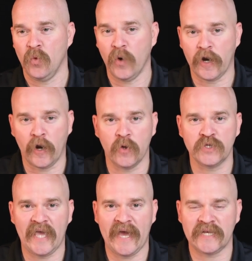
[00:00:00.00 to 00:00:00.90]
What are
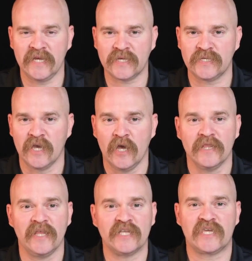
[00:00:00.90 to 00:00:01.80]
those tactics?
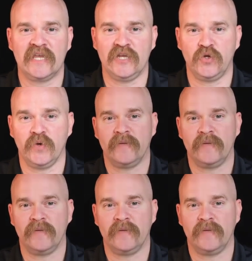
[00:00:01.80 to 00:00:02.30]
Let's get into